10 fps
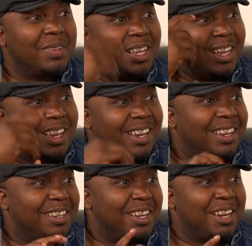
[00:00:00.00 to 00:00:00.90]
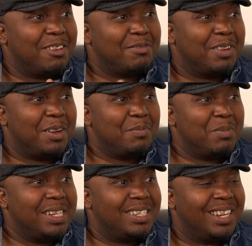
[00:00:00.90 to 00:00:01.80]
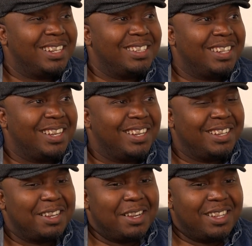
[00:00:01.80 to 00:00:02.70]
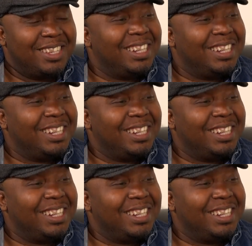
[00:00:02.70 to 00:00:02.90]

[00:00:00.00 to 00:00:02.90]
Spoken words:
I have maintained the